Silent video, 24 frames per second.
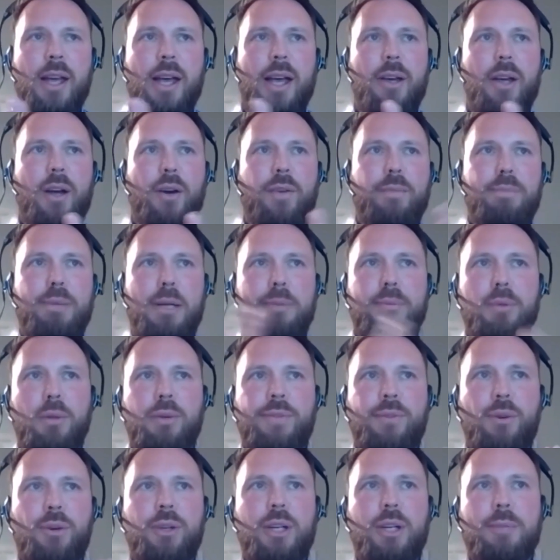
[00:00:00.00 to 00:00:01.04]
of people who've
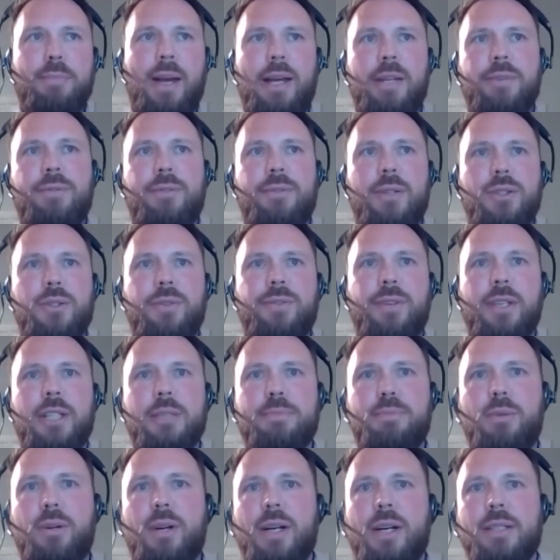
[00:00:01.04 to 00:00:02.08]
already paid for entry fees
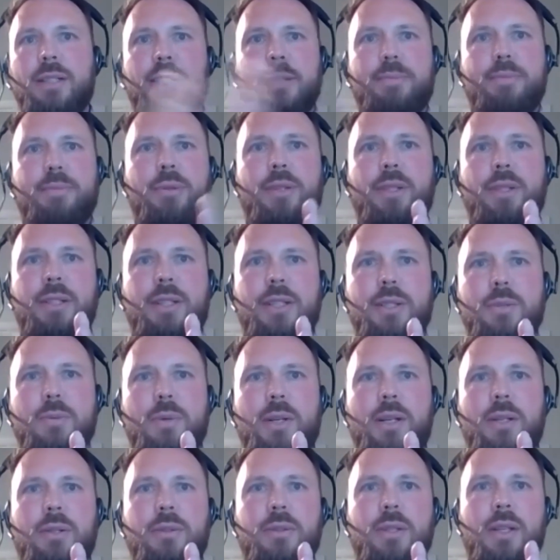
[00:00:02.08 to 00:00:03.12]
prior to this point as
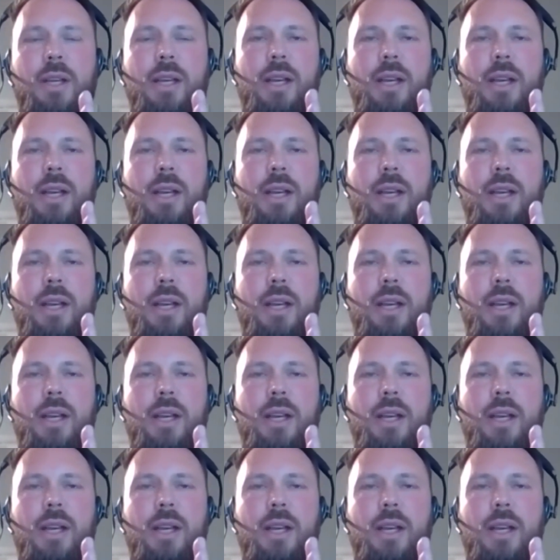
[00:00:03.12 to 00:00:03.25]
well.